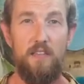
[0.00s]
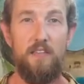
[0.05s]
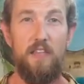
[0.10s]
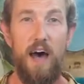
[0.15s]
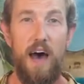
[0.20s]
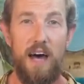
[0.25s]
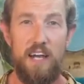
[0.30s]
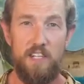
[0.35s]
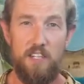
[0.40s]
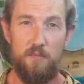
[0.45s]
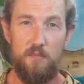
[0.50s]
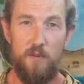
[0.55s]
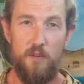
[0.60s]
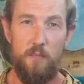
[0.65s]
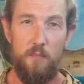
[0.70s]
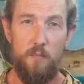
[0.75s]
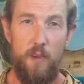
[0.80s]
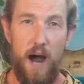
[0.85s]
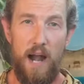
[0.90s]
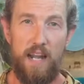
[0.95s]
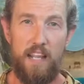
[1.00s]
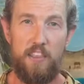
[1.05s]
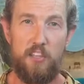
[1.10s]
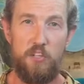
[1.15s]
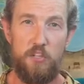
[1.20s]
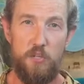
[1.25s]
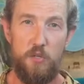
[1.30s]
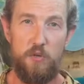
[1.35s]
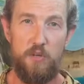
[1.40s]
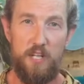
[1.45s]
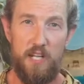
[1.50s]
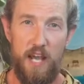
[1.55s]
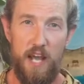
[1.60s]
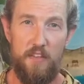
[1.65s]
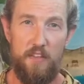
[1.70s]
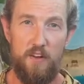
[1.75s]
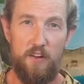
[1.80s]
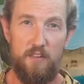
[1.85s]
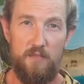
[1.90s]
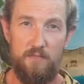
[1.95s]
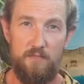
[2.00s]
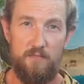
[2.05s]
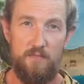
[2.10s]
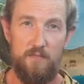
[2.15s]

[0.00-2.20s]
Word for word: that combining the two together,